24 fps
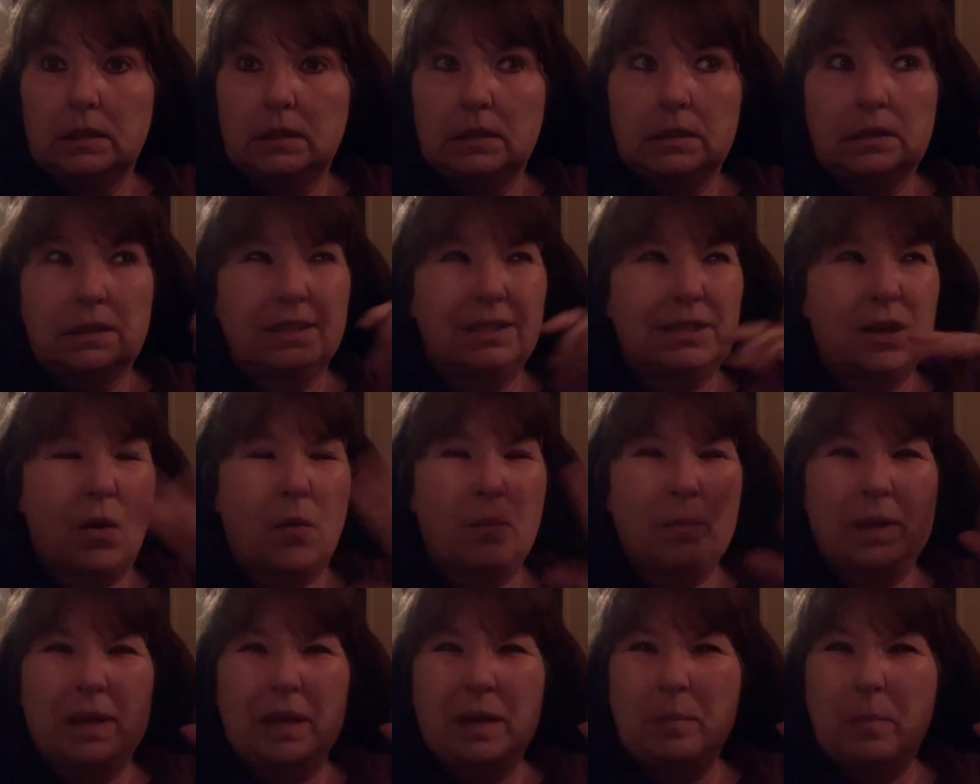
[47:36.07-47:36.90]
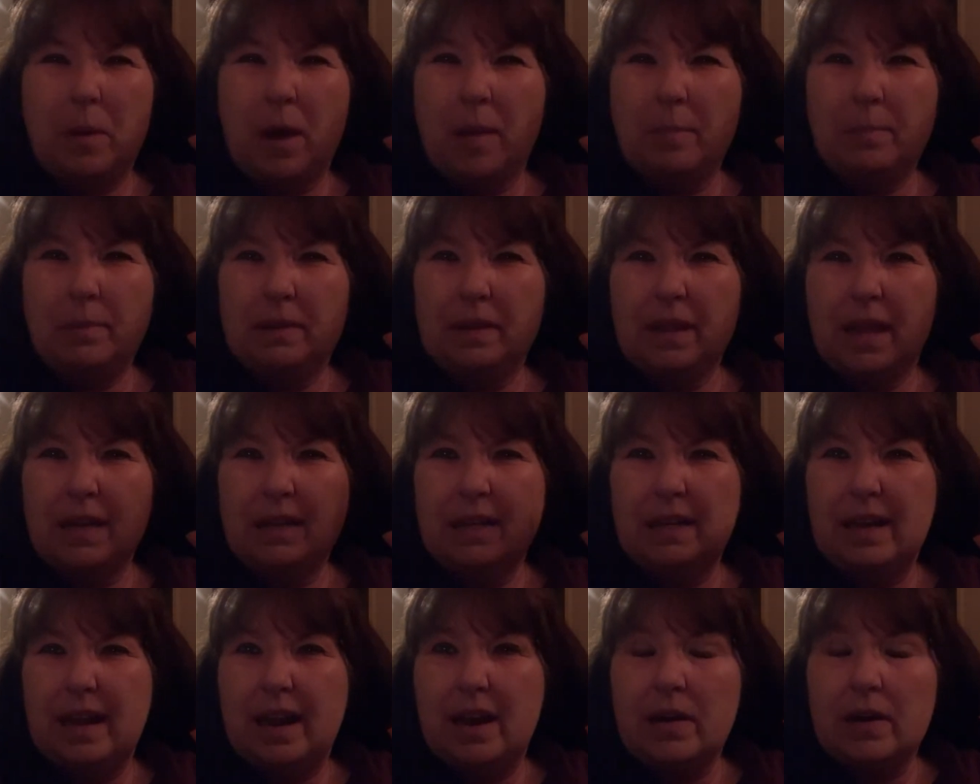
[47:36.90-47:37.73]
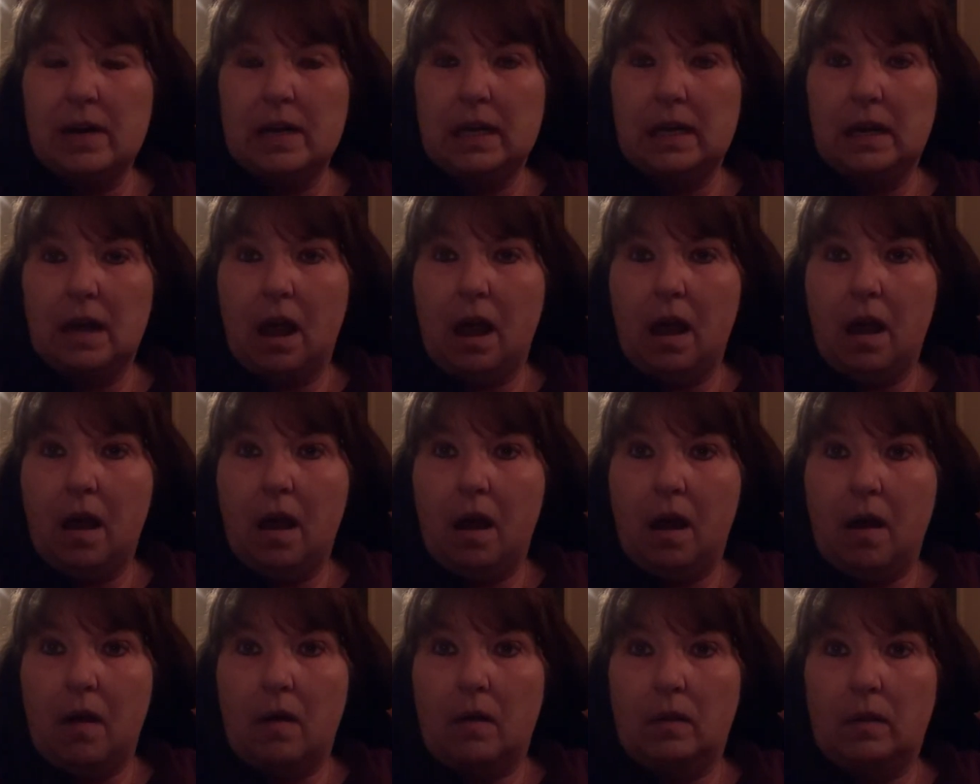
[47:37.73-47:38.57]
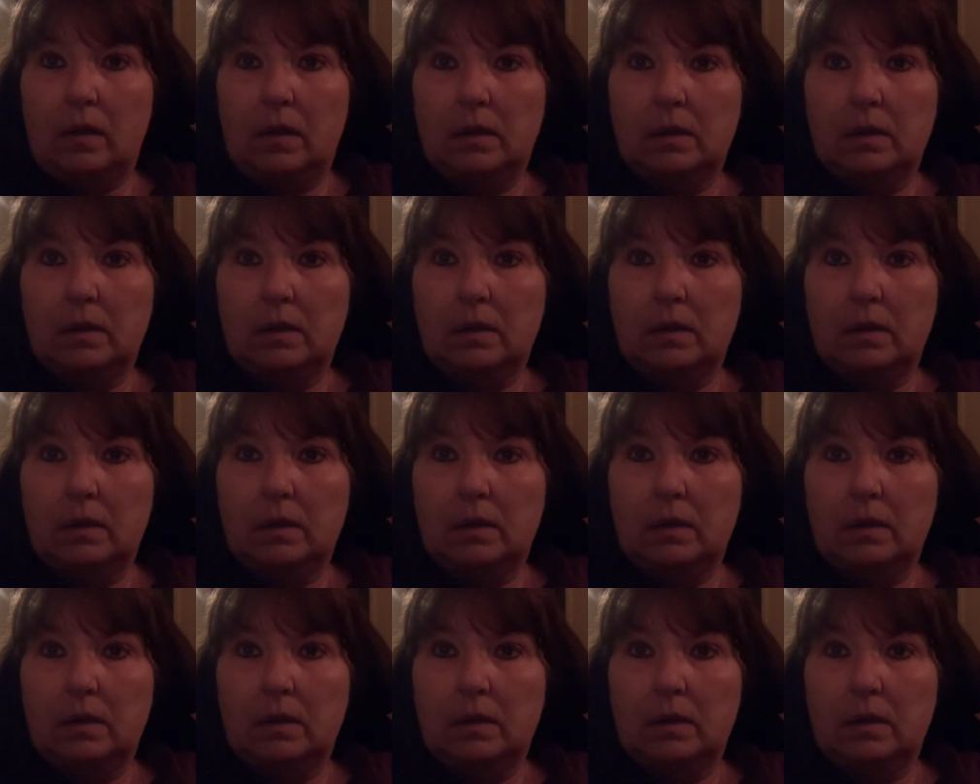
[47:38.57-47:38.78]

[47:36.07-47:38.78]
So don't be in a populated area at all.